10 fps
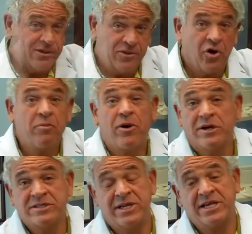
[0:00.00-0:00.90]
No
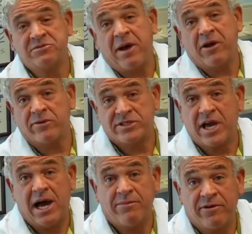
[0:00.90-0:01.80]
person has
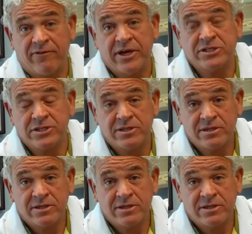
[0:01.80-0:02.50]
microscopic vision,